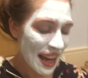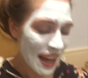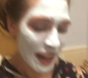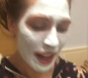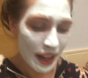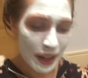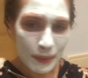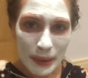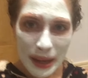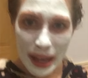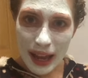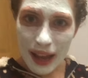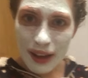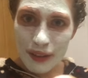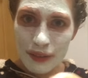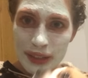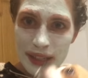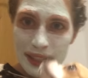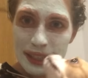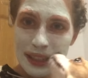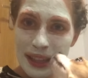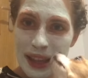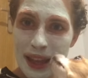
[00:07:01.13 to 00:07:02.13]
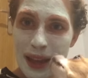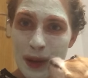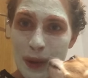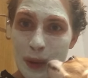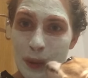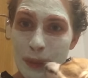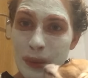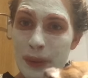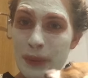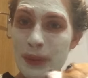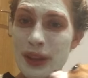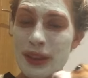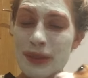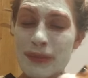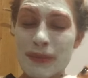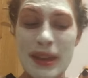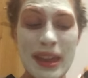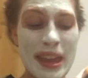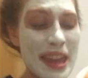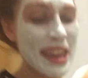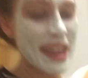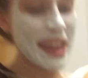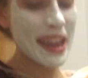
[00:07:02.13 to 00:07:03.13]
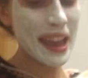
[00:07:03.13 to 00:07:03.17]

I have a little helper with me.